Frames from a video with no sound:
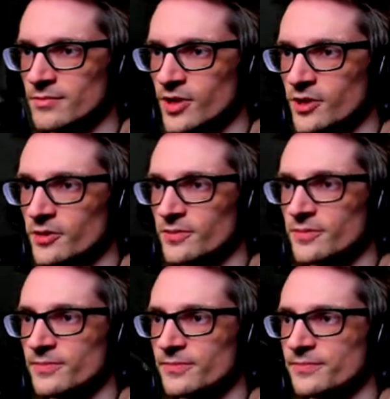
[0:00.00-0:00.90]
No.
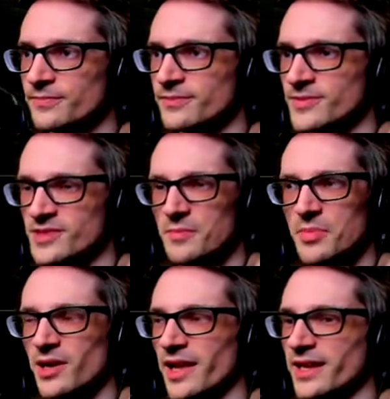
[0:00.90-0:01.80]
It's a
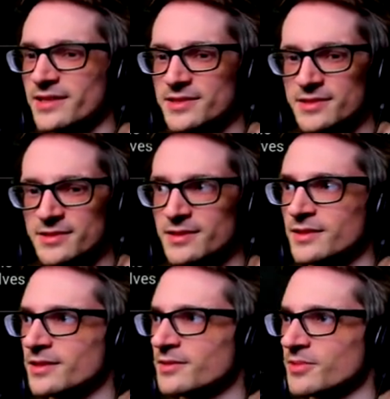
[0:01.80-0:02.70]
plant.
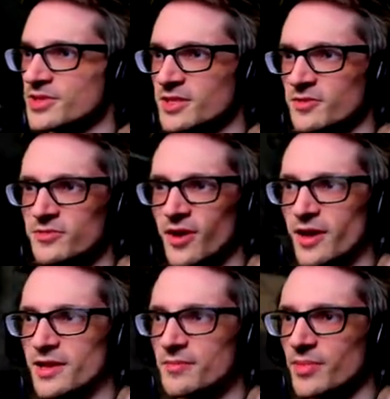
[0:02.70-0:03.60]
We're still
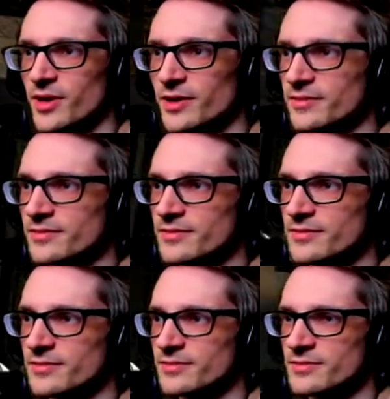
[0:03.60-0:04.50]
fine, but...
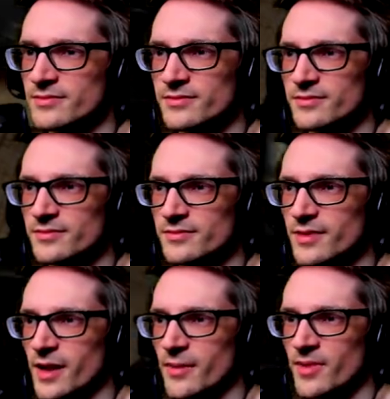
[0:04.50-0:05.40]

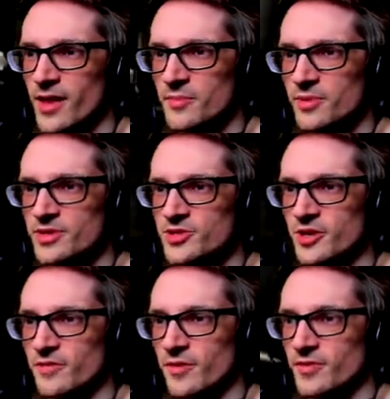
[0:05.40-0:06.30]
I'm not
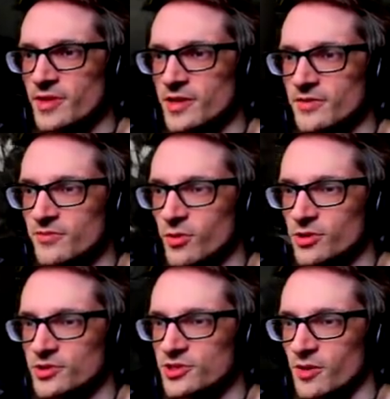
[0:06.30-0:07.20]
appreciative of the
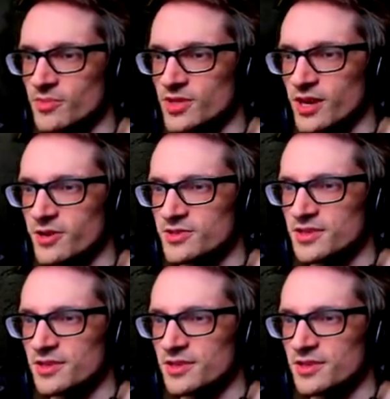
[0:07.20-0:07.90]
forced jump scares.